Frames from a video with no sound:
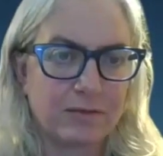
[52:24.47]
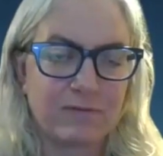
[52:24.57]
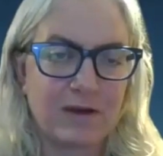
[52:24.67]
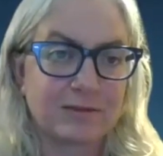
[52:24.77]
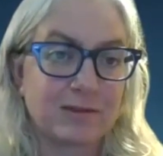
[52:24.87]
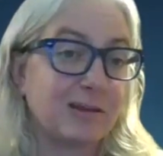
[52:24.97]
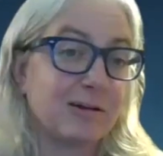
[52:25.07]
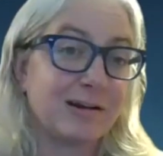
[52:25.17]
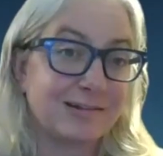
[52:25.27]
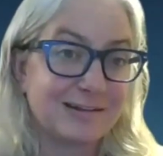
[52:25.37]
The fact that the
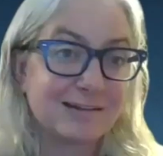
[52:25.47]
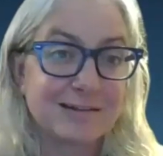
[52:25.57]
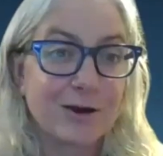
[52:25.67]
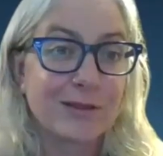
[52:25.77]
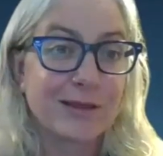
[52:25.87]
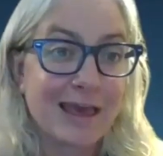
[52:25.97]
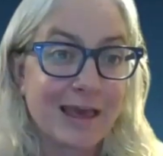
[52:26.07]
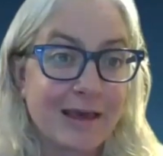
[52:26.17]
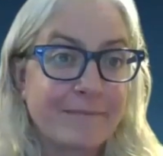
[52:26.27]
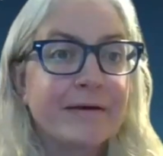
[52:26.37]
United States is out of the
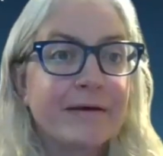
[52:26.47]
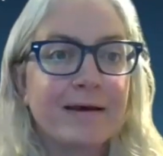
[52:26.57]
game